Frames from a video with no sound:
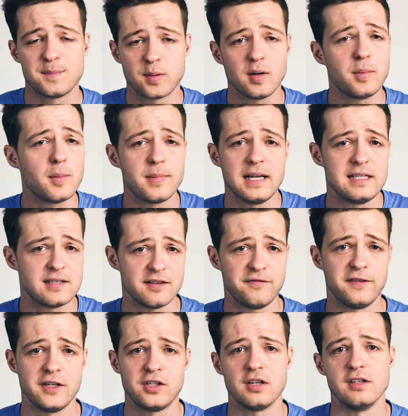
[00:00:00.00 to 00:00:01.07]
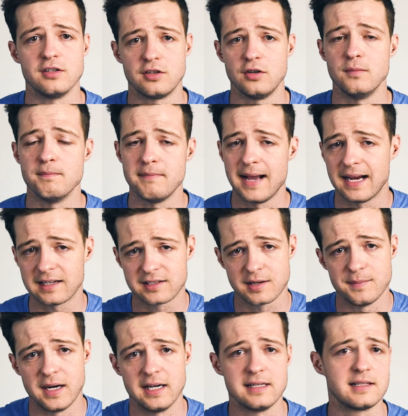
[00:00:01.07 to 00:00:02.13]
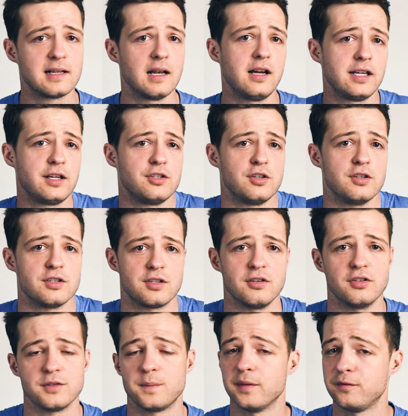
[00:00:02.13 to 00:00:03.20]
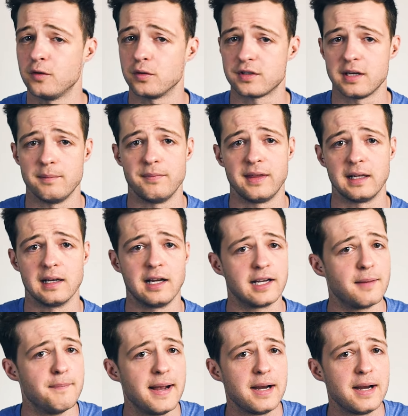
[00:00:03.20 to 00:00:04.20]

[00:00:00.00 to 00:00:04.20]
is probably sufficient to maximize glycogen stores before something like a